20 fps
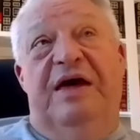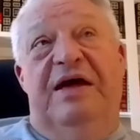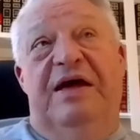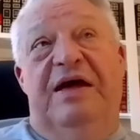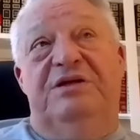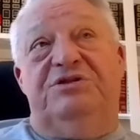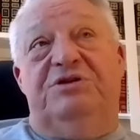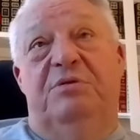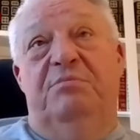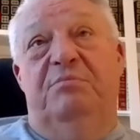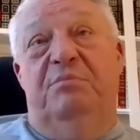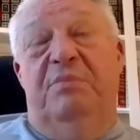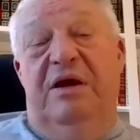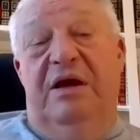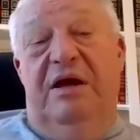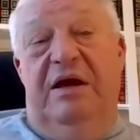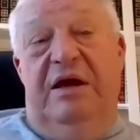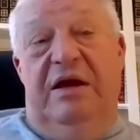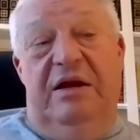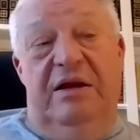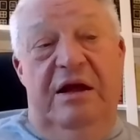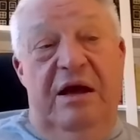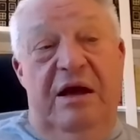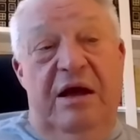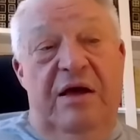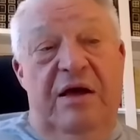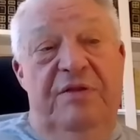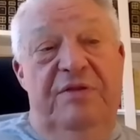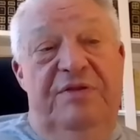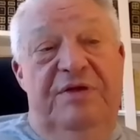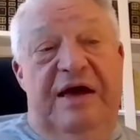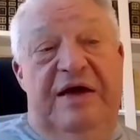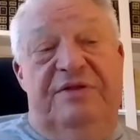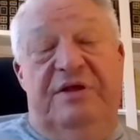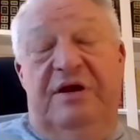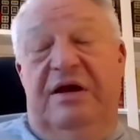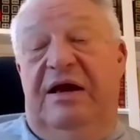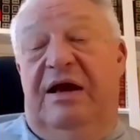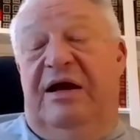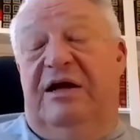that doesn't mean
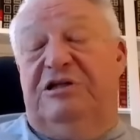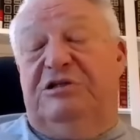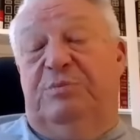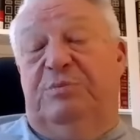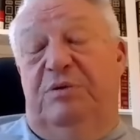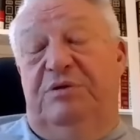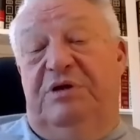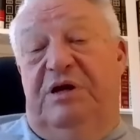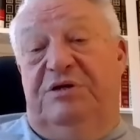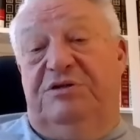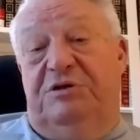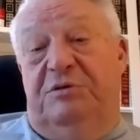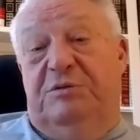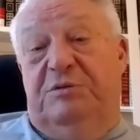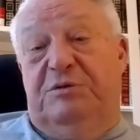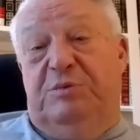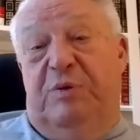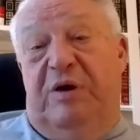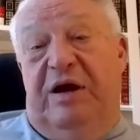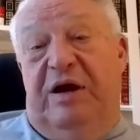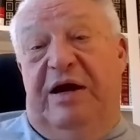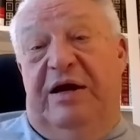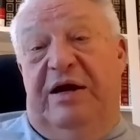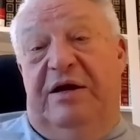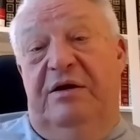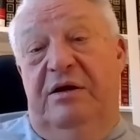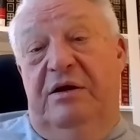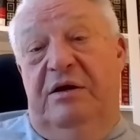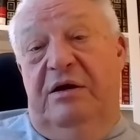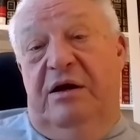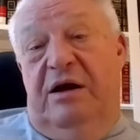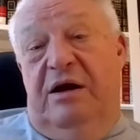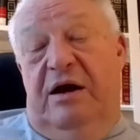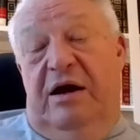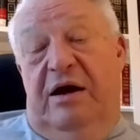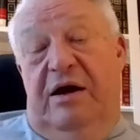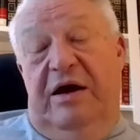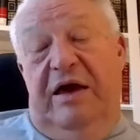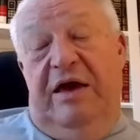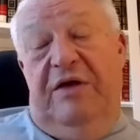that the gospel doesn't spread
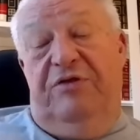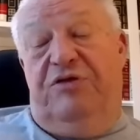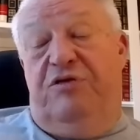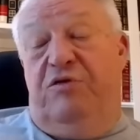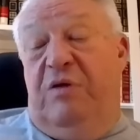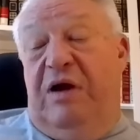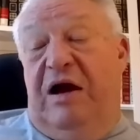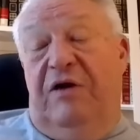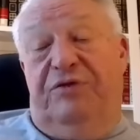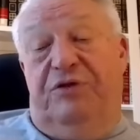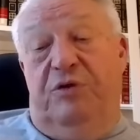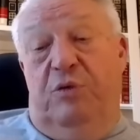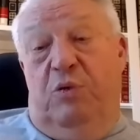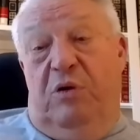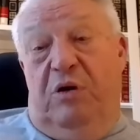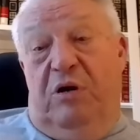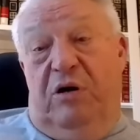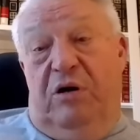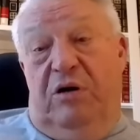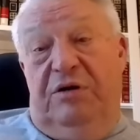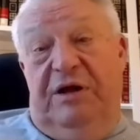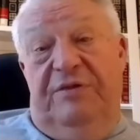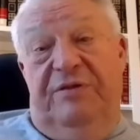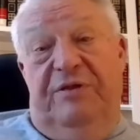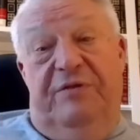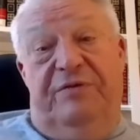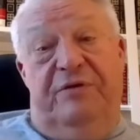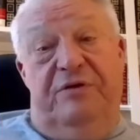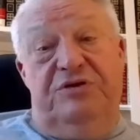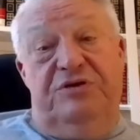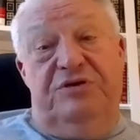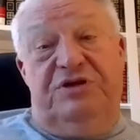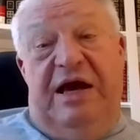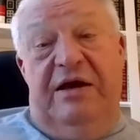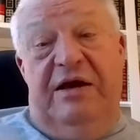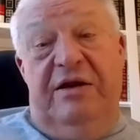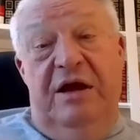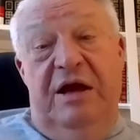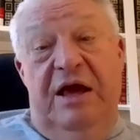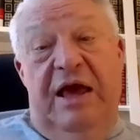and throughout the world, and that there's
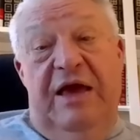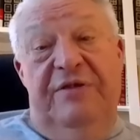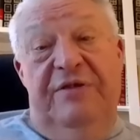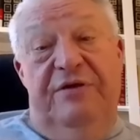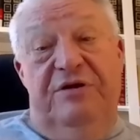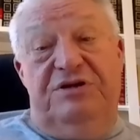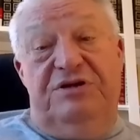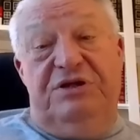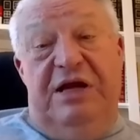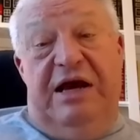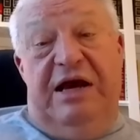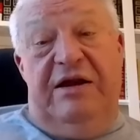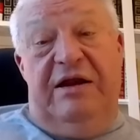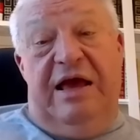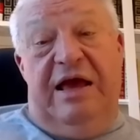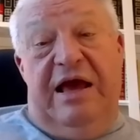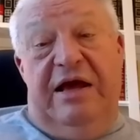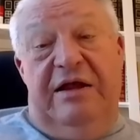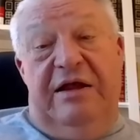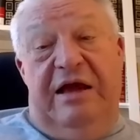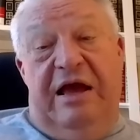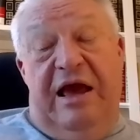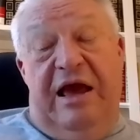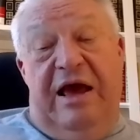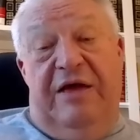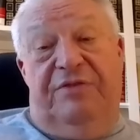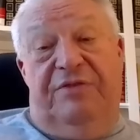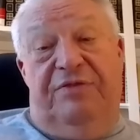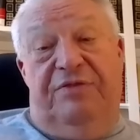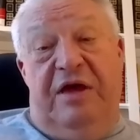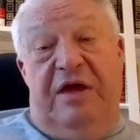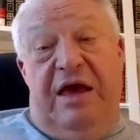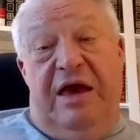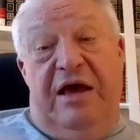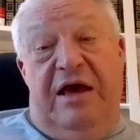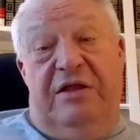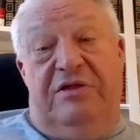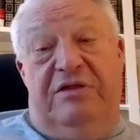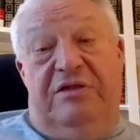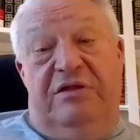not at
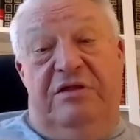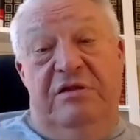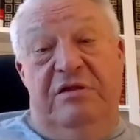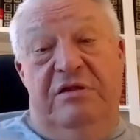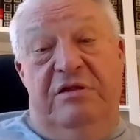the